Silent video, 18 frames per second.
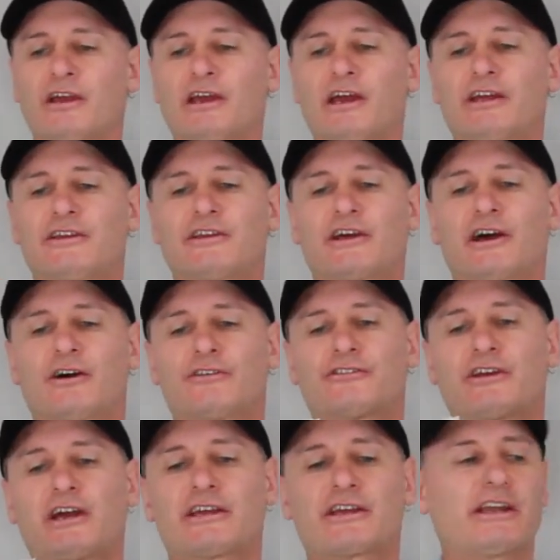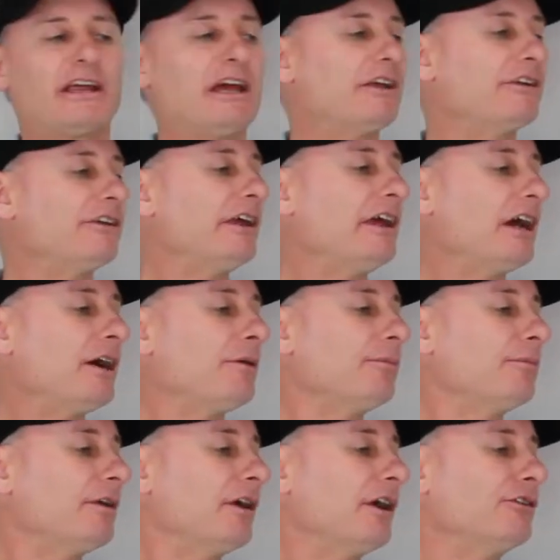and uh, I'll take it out
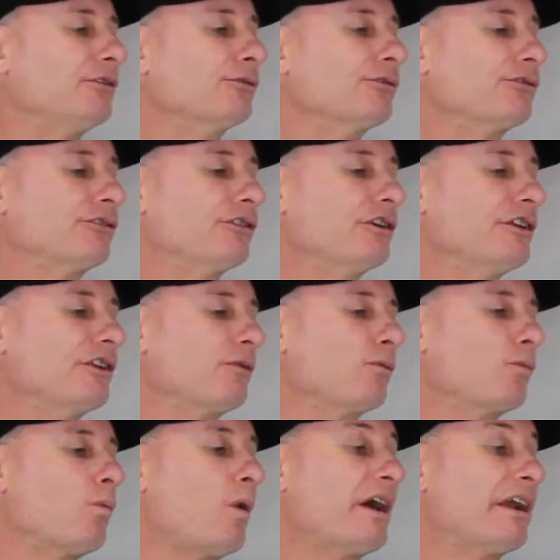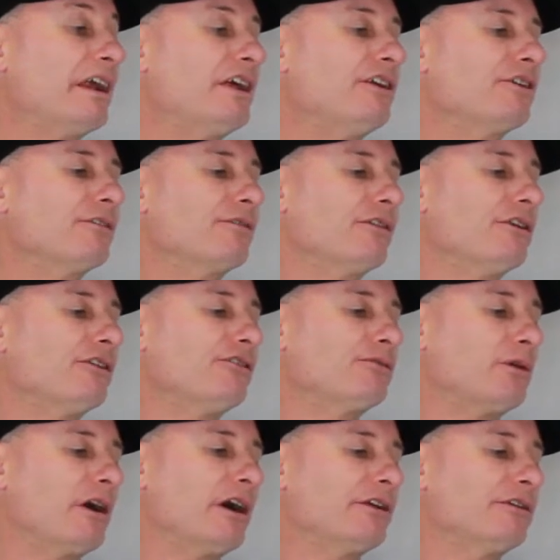now, and you'll see that one end of
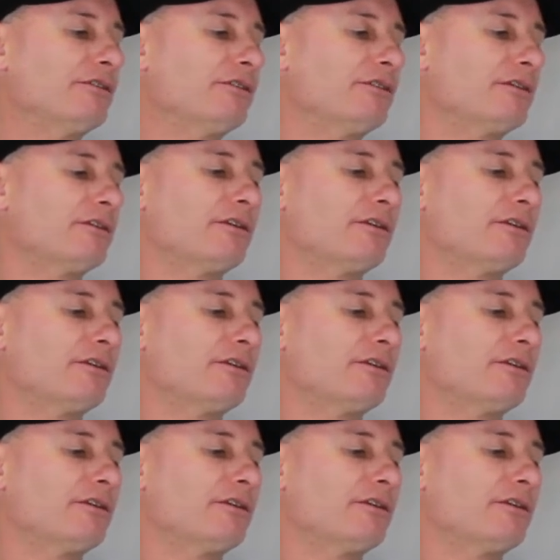this one